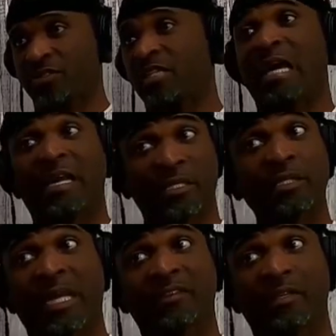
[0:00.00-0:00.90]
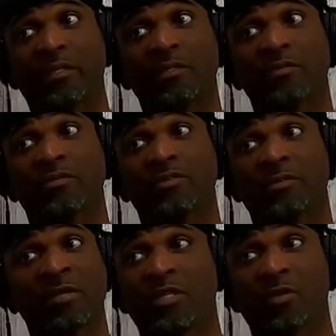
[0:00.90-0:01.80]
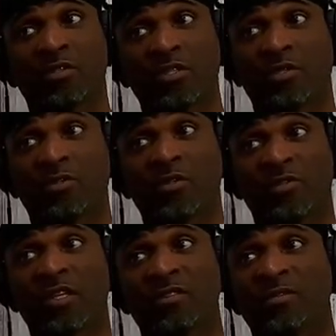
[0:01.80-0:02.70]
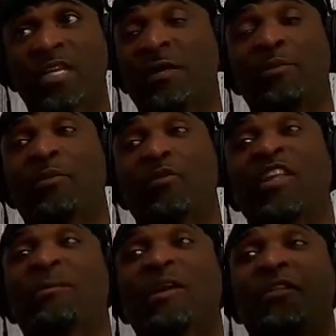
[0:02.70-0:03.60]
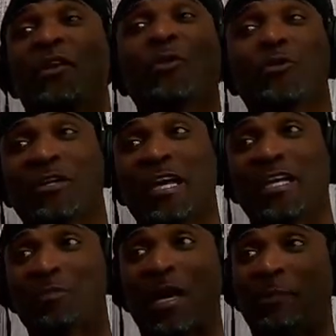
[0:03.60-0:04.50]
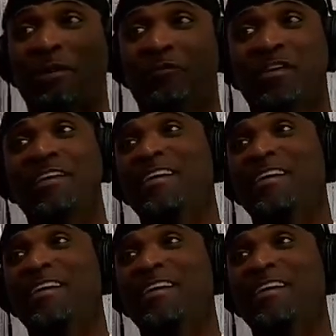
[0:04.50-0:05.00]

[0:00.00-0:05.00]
It's a lot of good athletes right. from Timmy Dorsey to Roosevelt. a lot of people don't think about the older guys, right. Pop Everett.